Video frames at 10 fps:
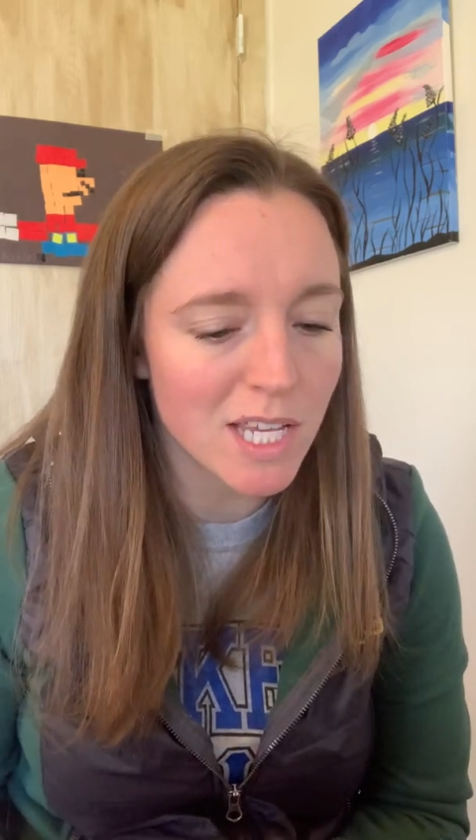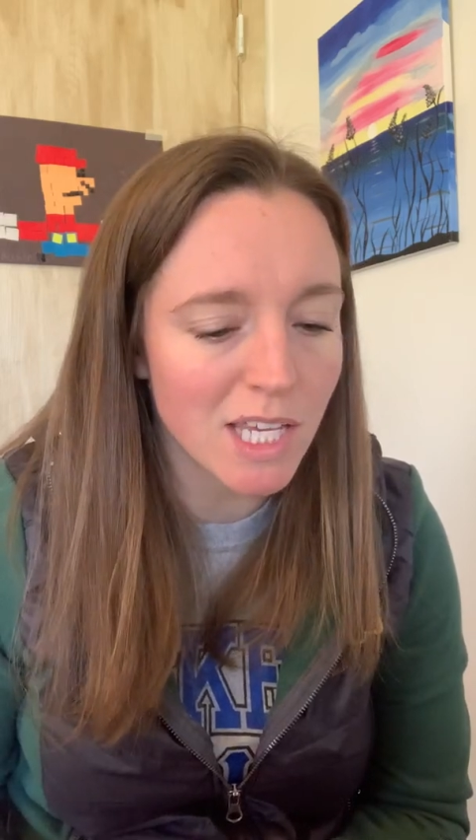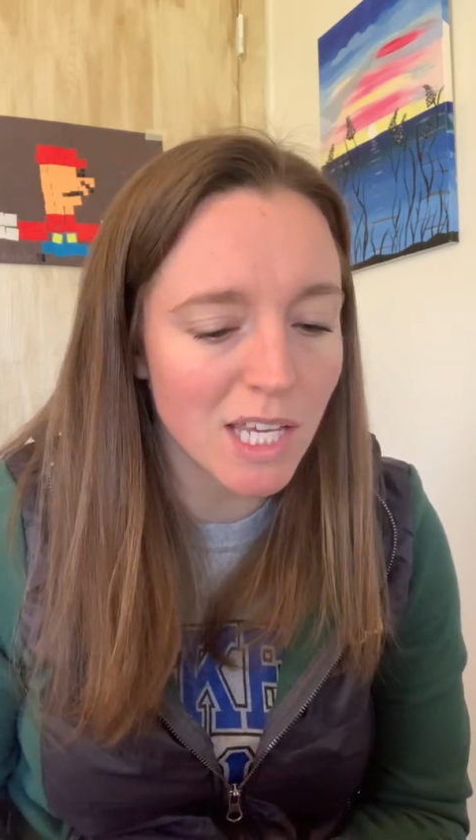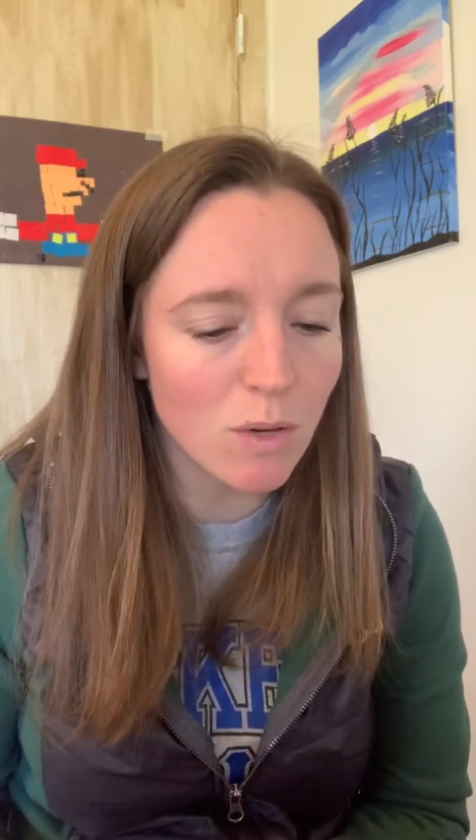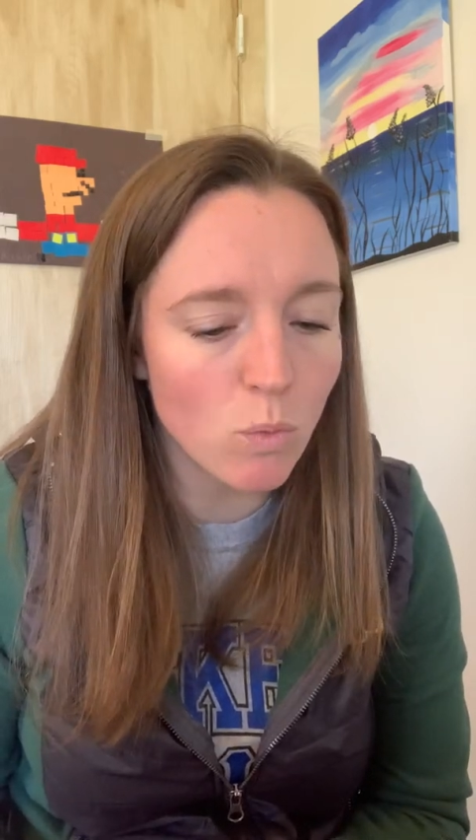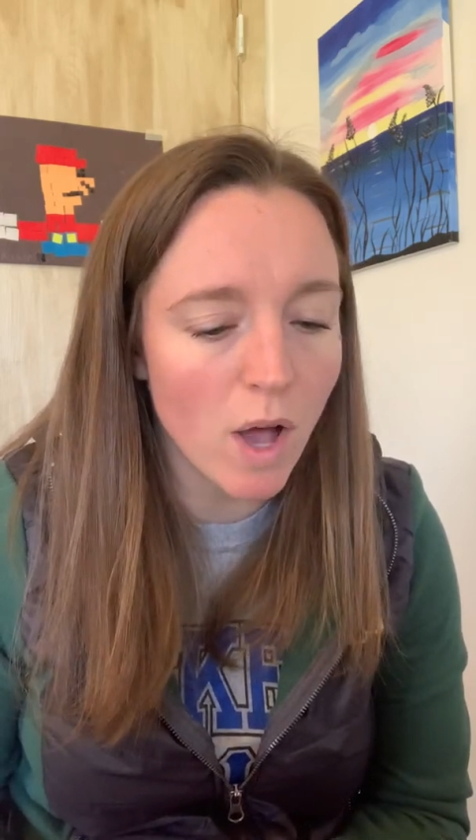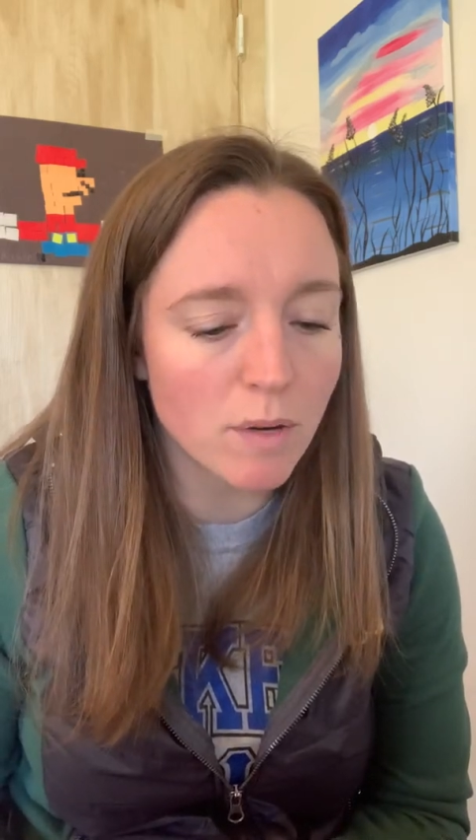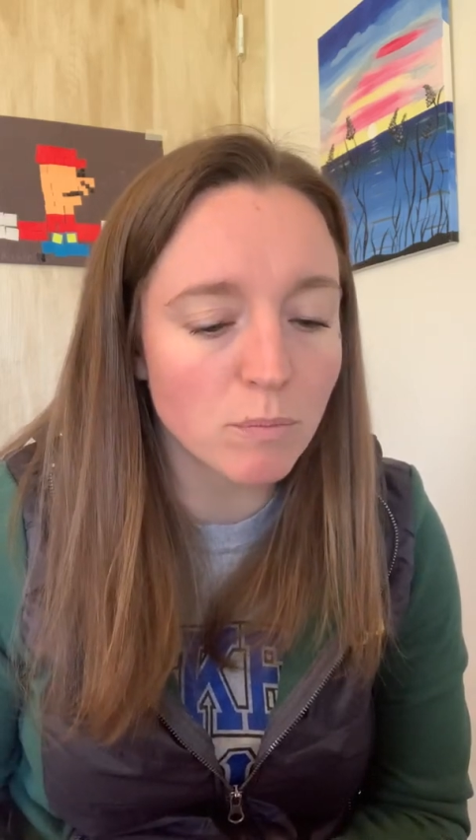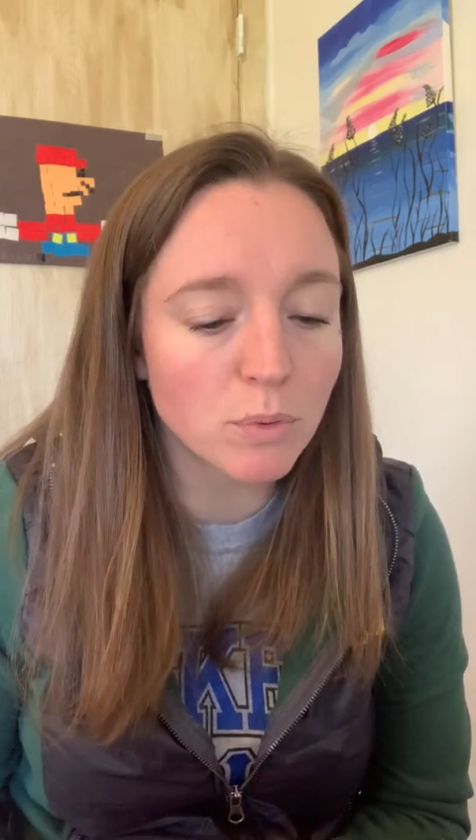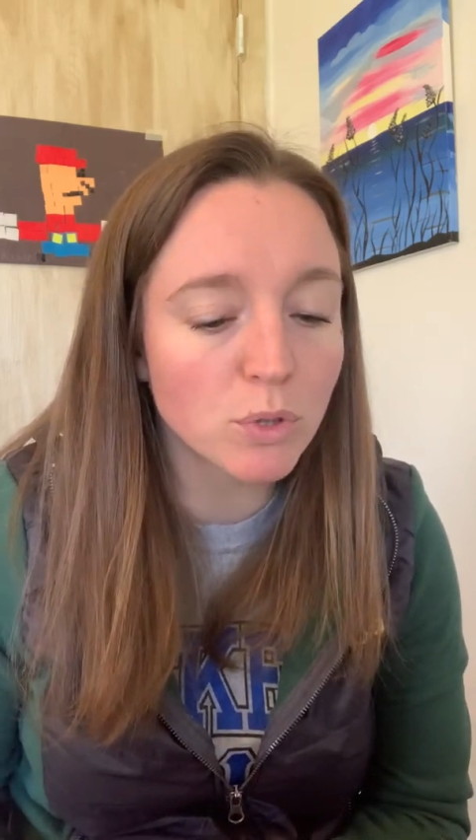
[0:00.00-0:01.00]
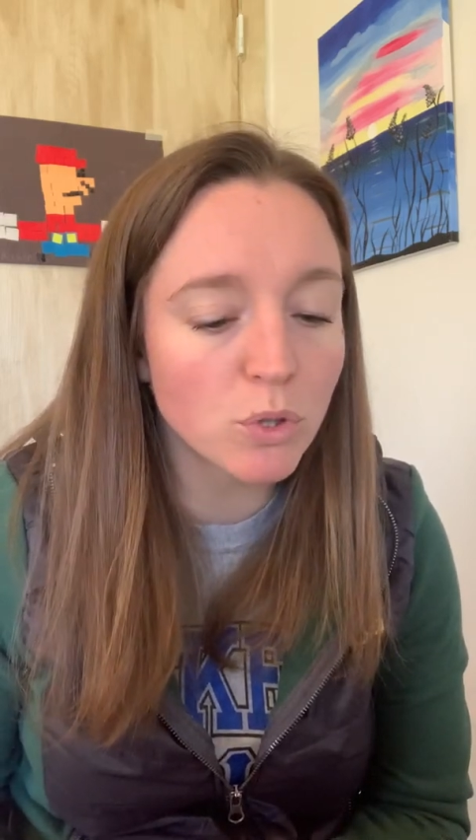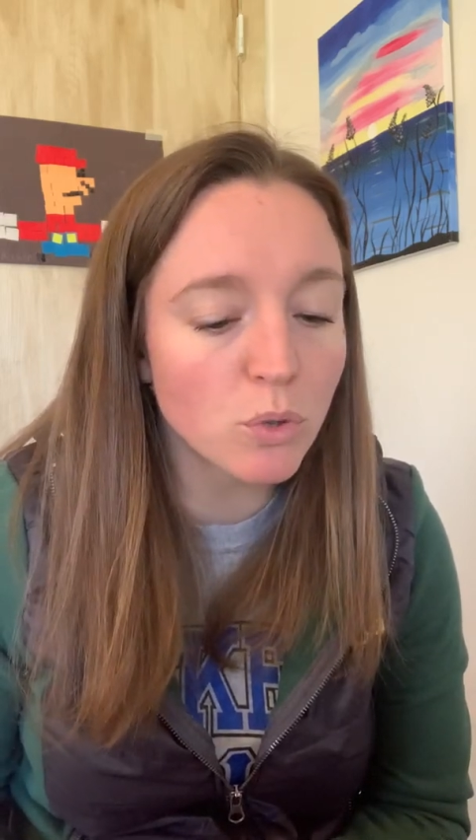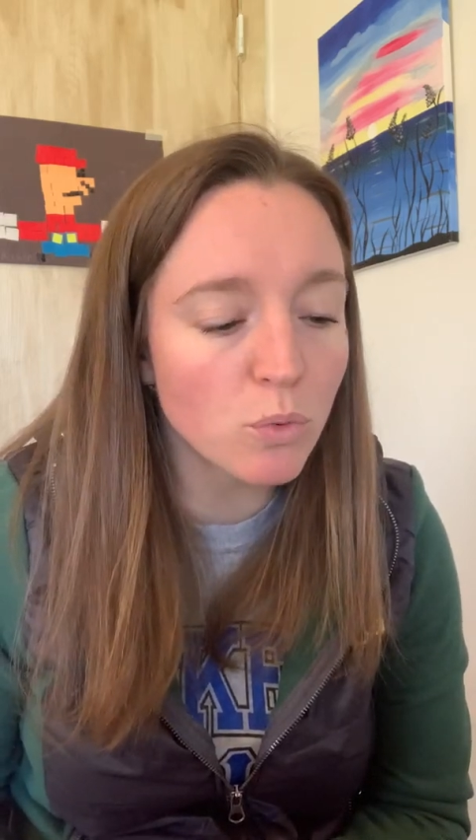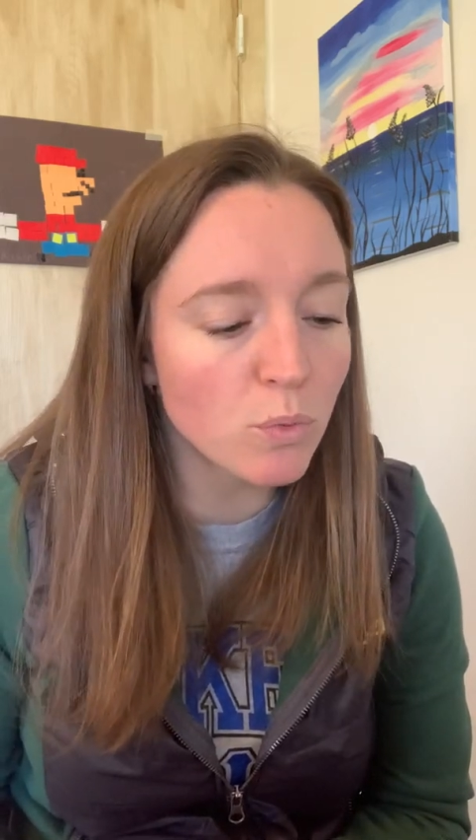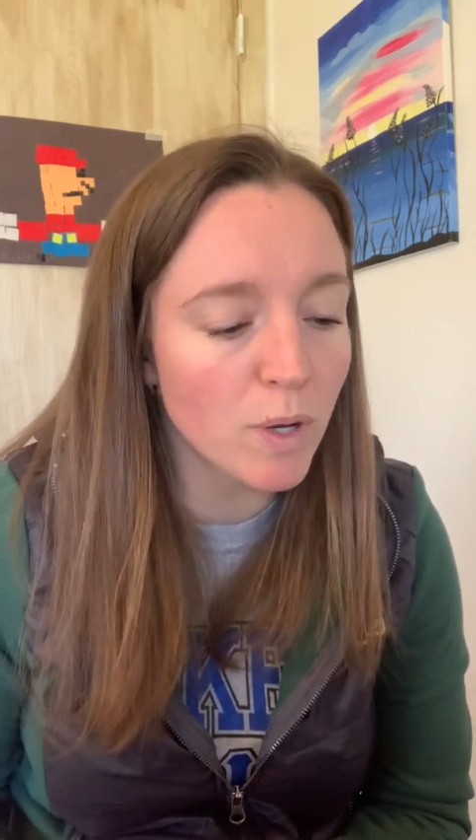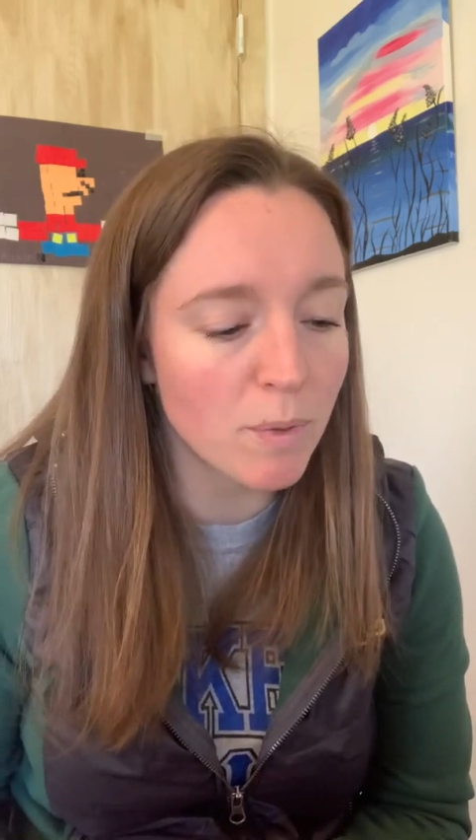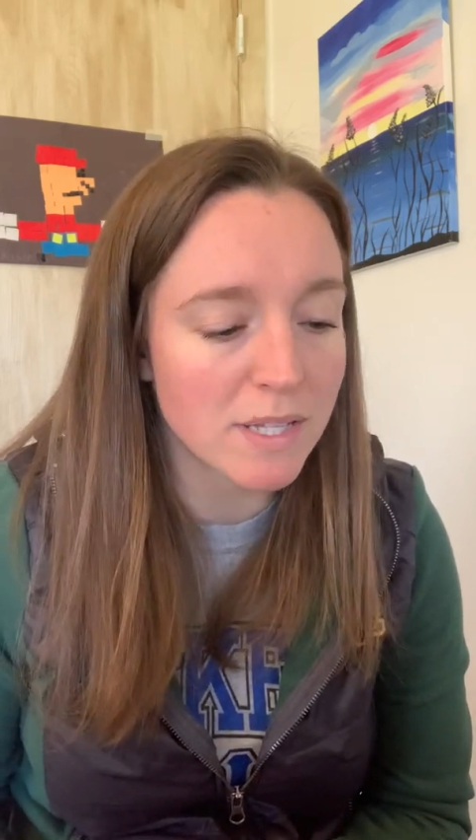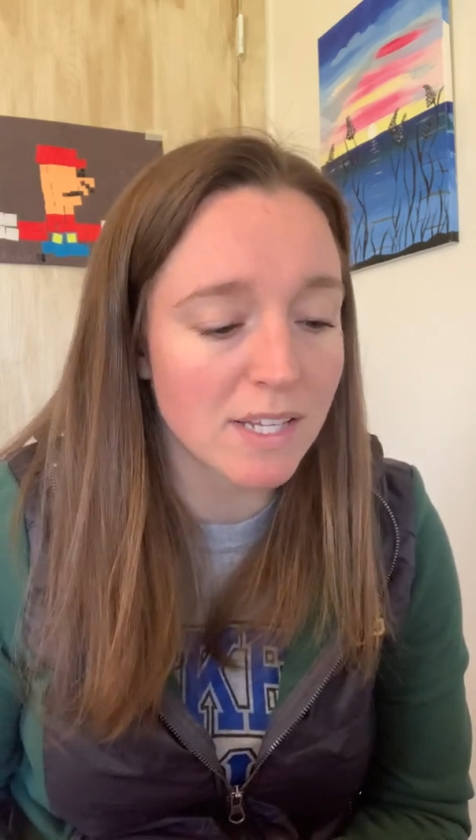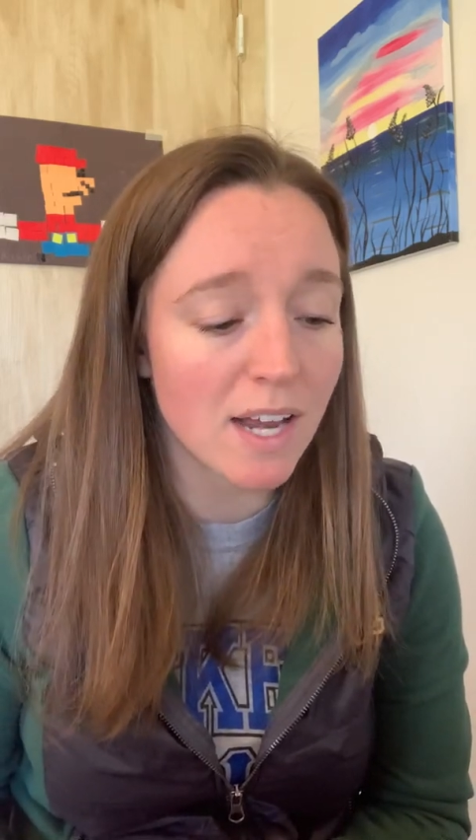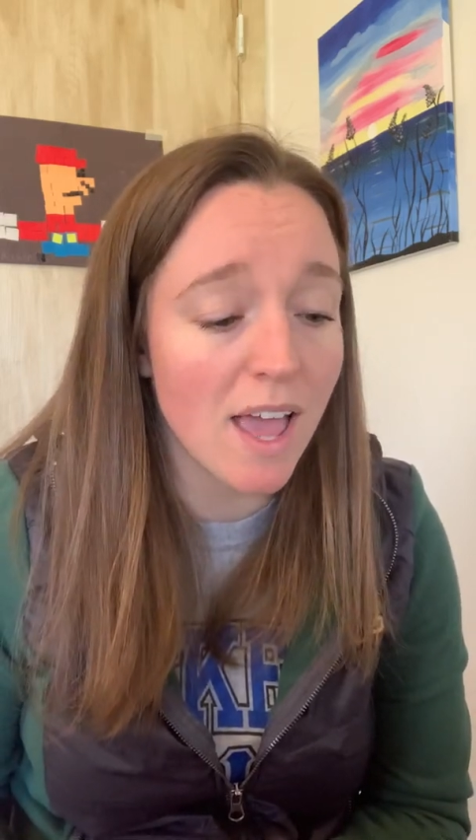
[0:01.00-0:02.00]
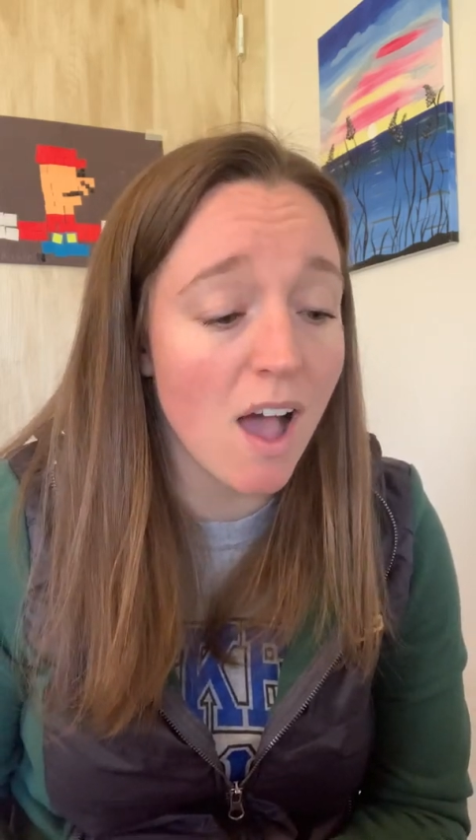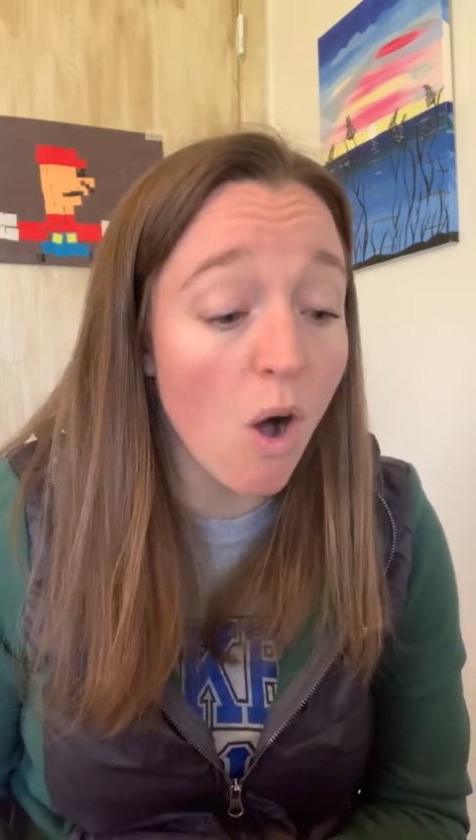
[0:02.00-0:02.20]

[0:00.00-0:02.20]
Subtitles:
He won blue ribbons at